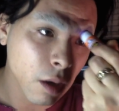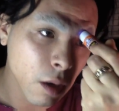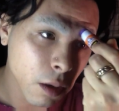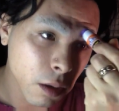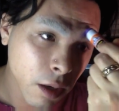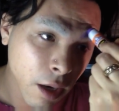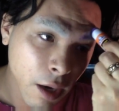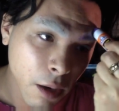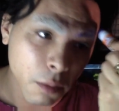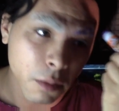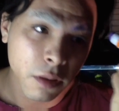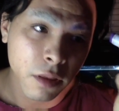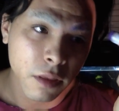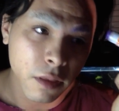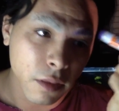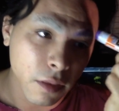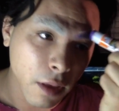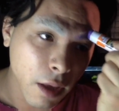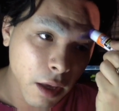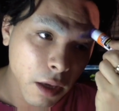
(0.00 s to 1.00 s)
on how
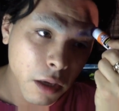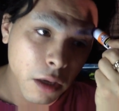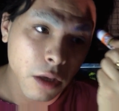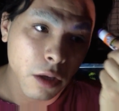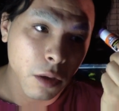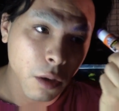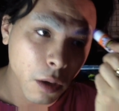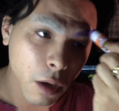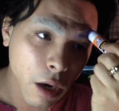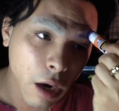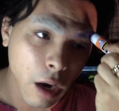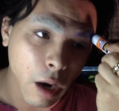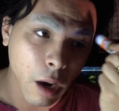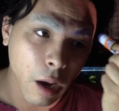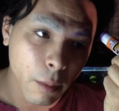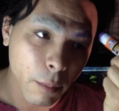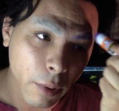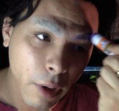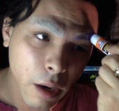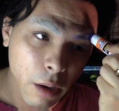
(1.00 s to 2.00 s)
thick your
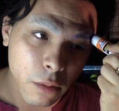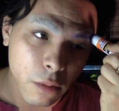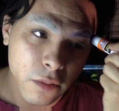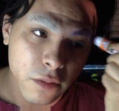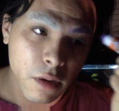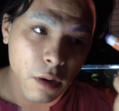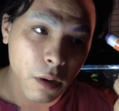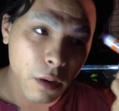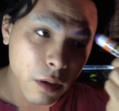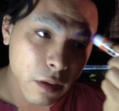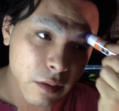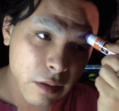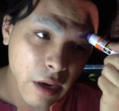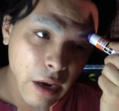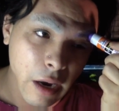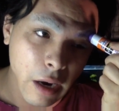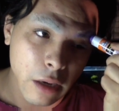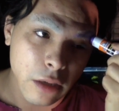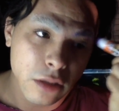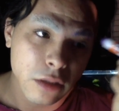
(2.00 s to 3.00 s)
eyebrows are is
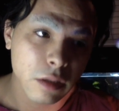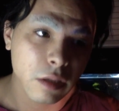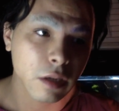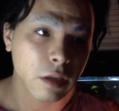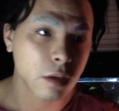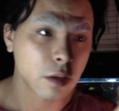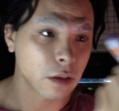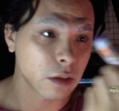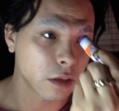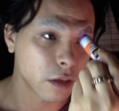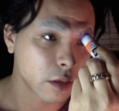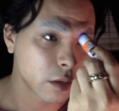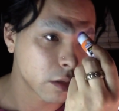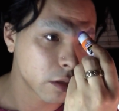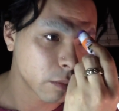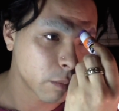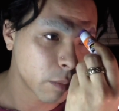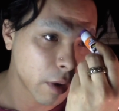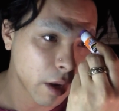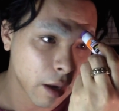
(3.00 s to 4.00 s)
actually going to
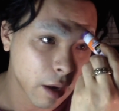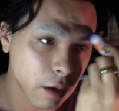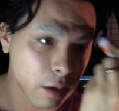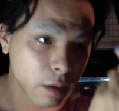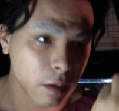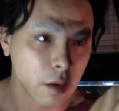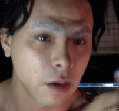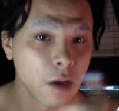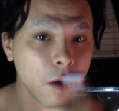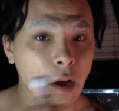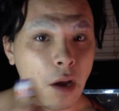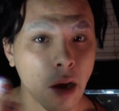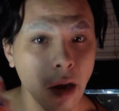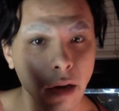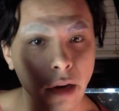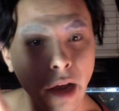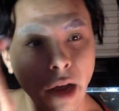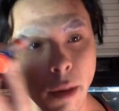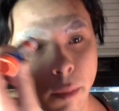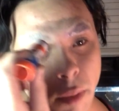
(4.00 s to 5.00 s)
depend on
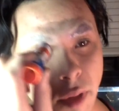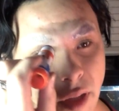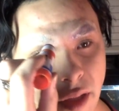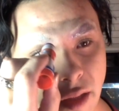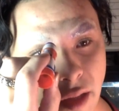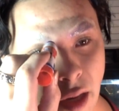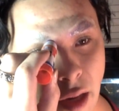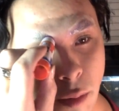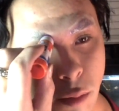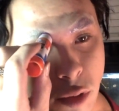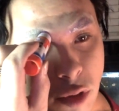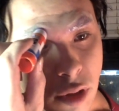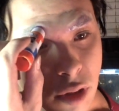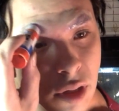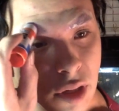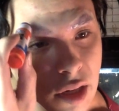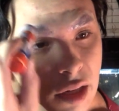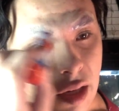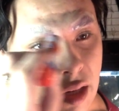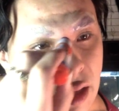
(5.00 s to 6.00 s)
how many times you're going
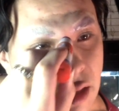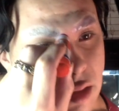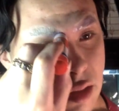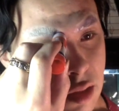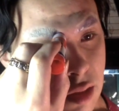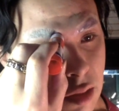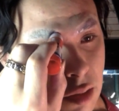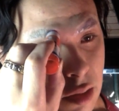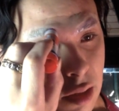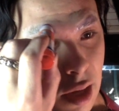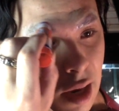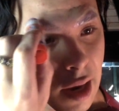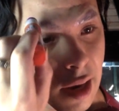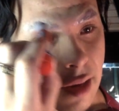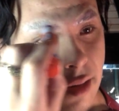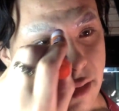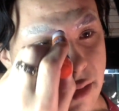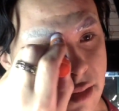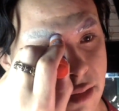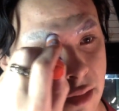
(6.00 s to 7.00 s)
to need to do
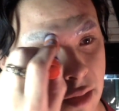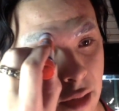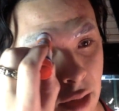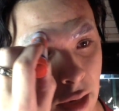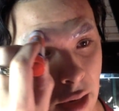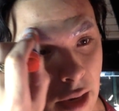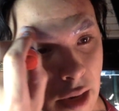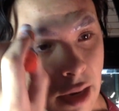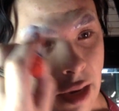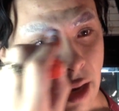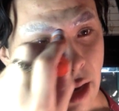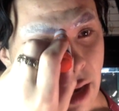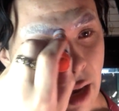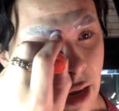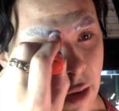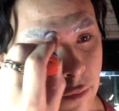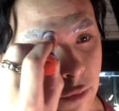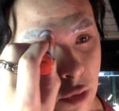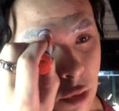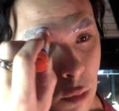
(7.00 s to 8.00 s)
this.
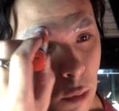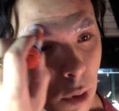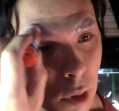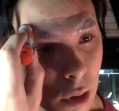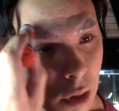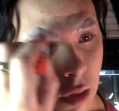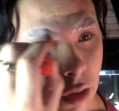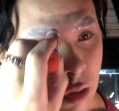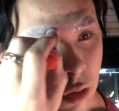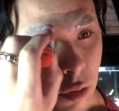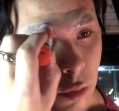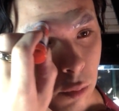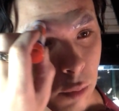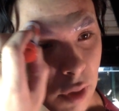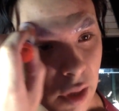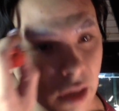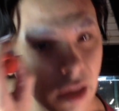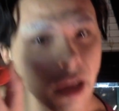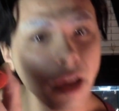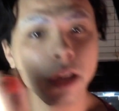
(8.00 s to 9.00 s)
If you are a
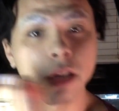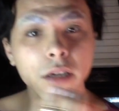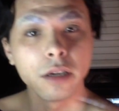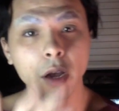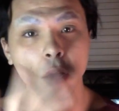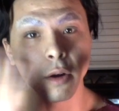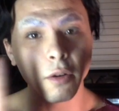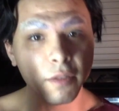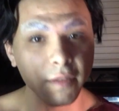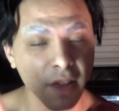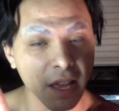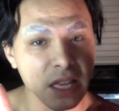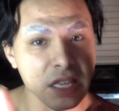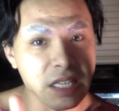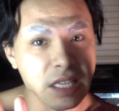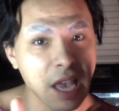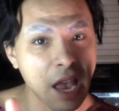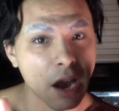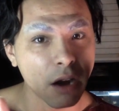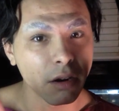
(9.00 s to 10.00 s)
gorilla, no offense,
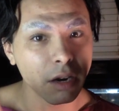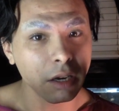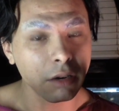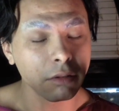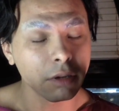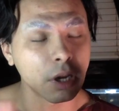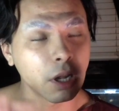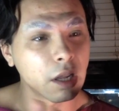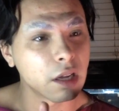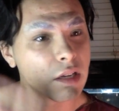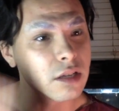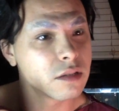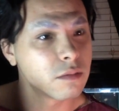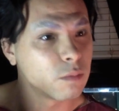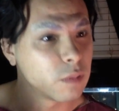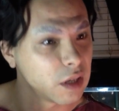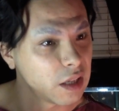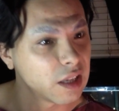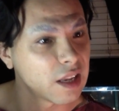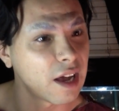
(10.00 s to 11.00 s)
hairy gorillas,
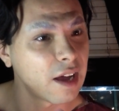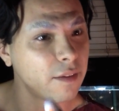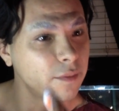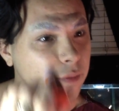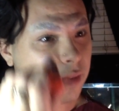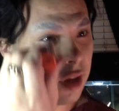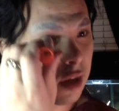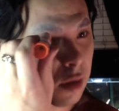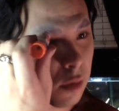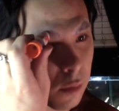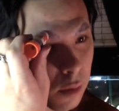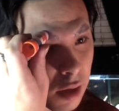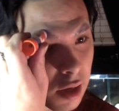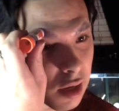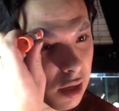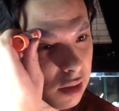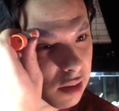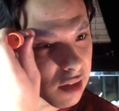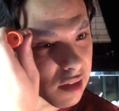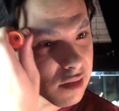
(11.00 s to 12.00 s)
we love you.
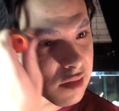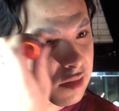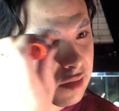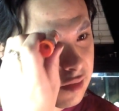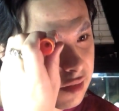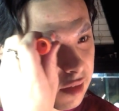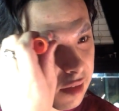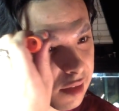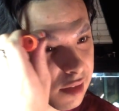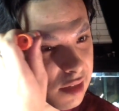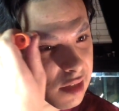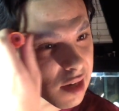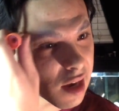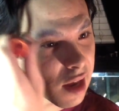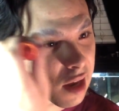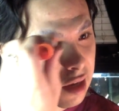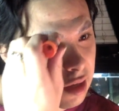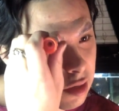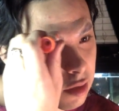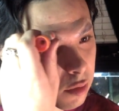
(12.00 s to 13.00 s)
This is going to
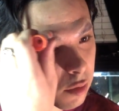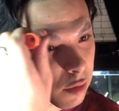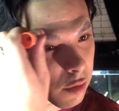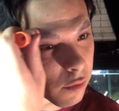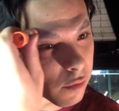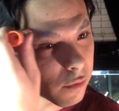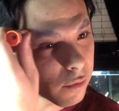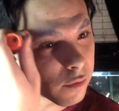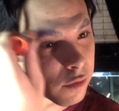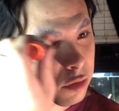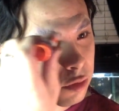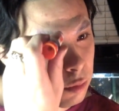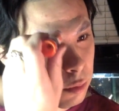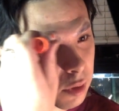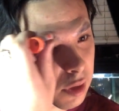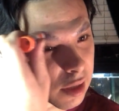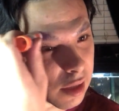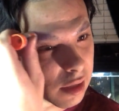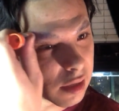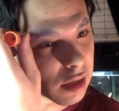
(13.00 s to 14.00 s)
take you
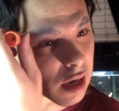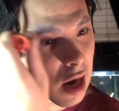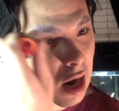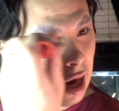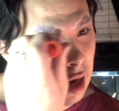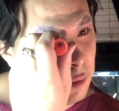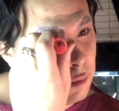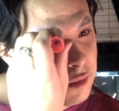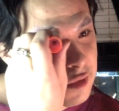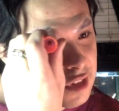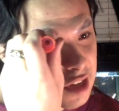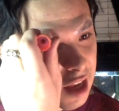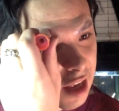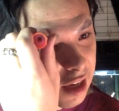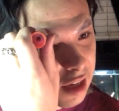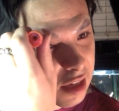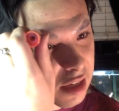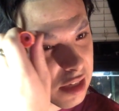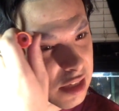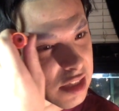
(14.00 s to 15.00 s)
3 times
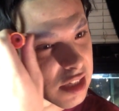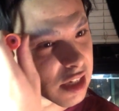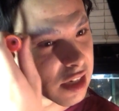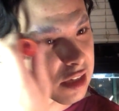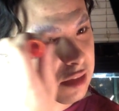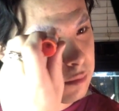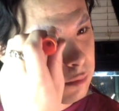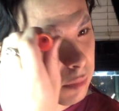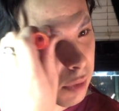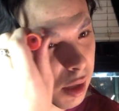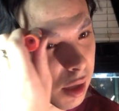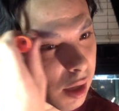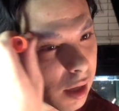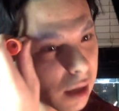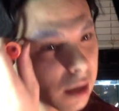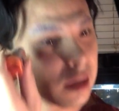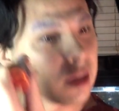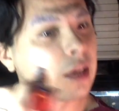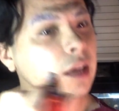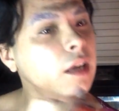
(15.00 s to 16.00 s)
like it did
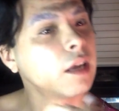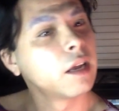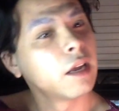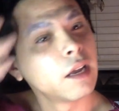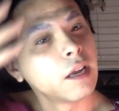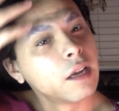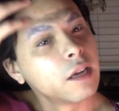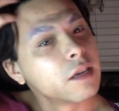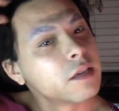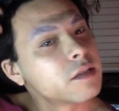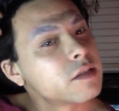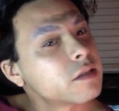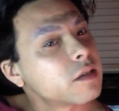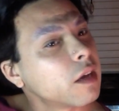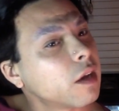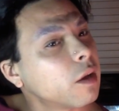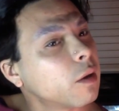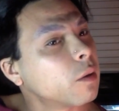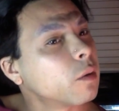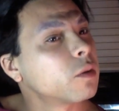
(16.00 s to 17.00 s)
me.
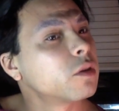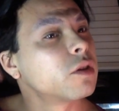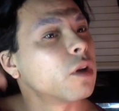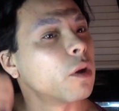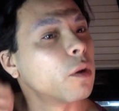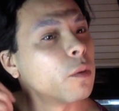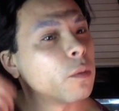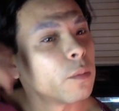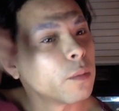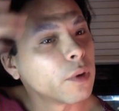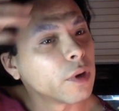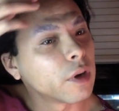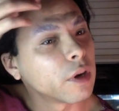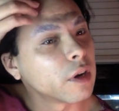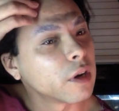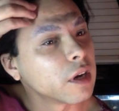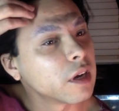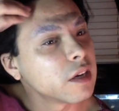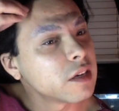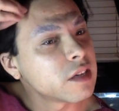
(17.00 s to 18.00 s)
So don't
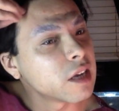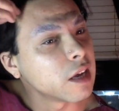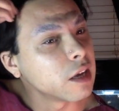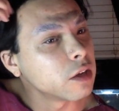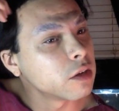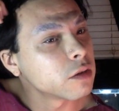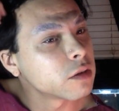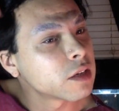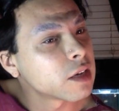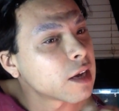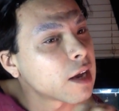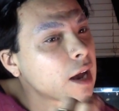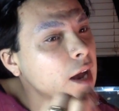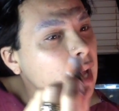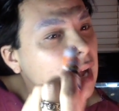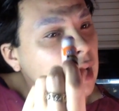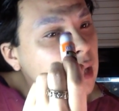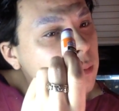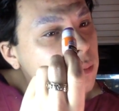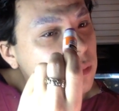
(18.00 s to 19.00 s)
worry, take your
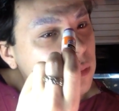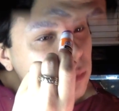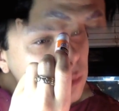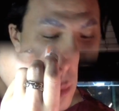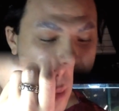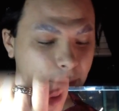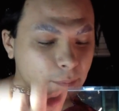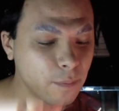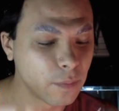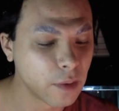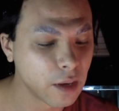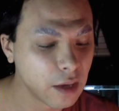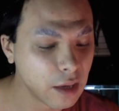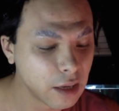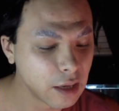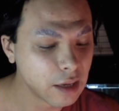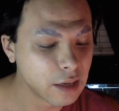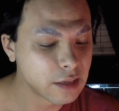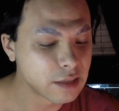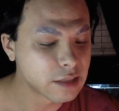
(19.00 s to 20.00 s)
time.
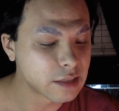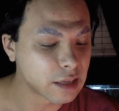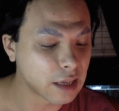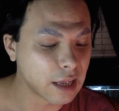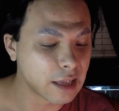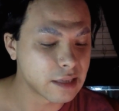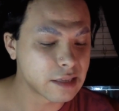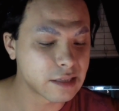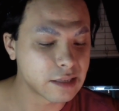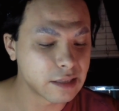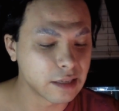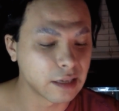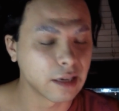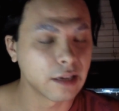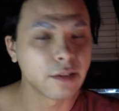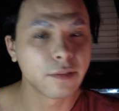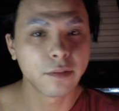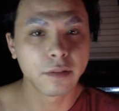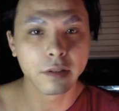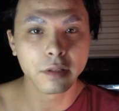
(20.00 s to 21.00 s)
So let's see.
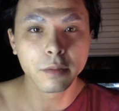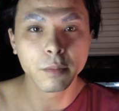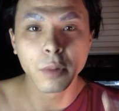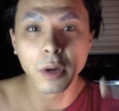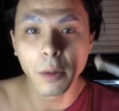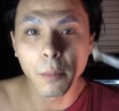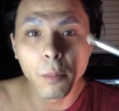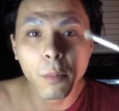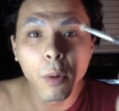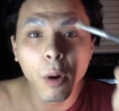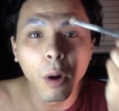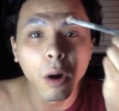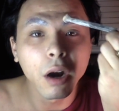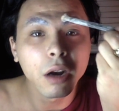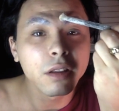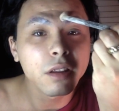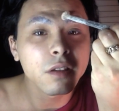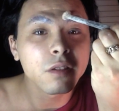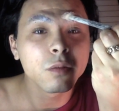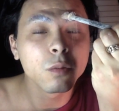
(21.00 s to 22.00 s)
Put more
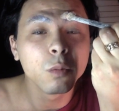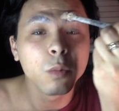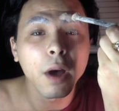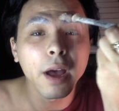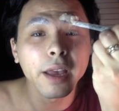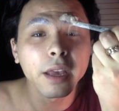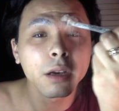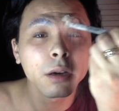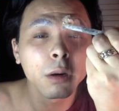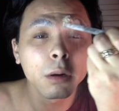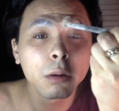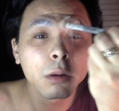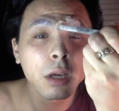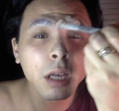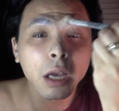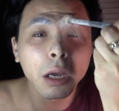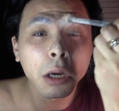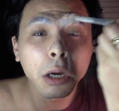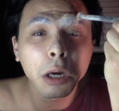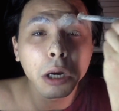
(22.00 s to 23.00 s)
of this white
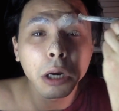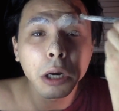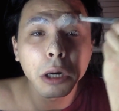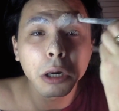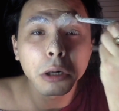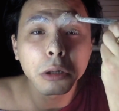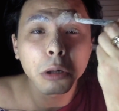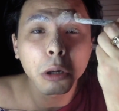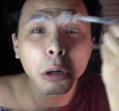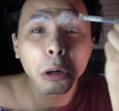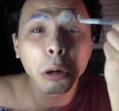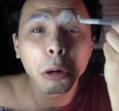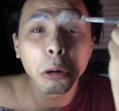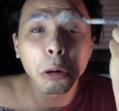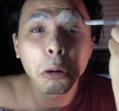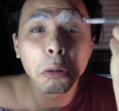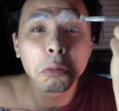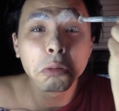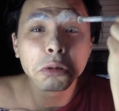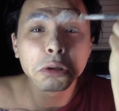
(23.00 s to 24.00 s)
cocaine all
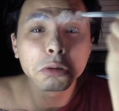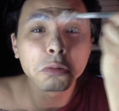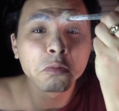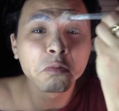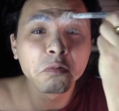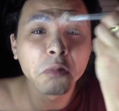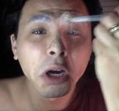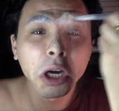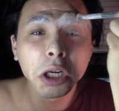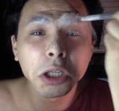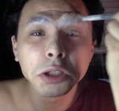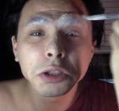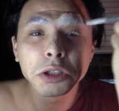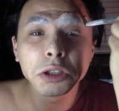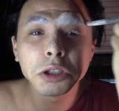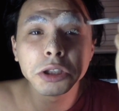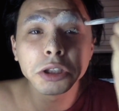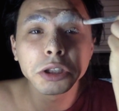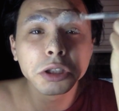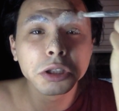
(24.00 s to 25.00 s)
over your
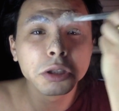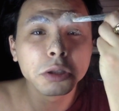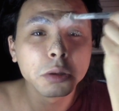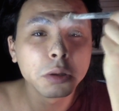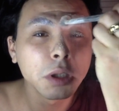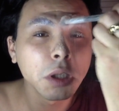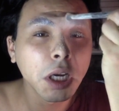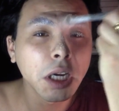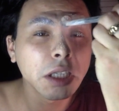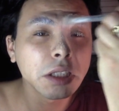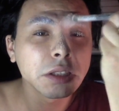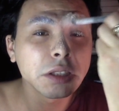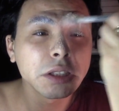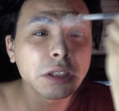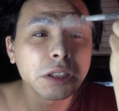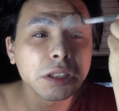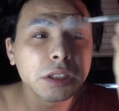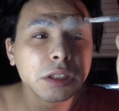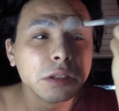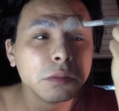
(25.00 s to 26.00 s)
face. Just go like
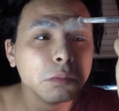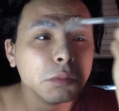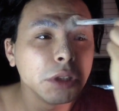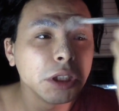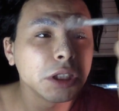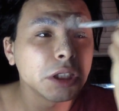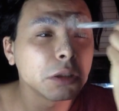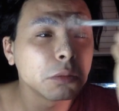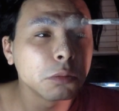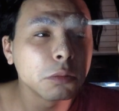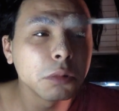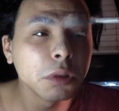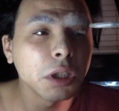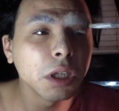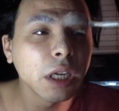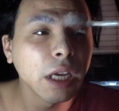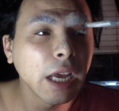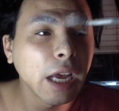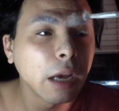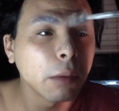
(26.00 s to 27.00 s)
this and make them real
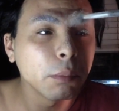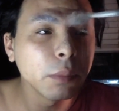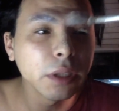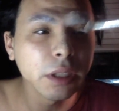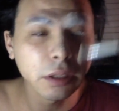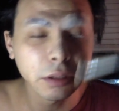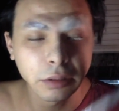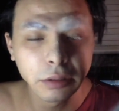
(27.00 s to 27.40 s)
happy.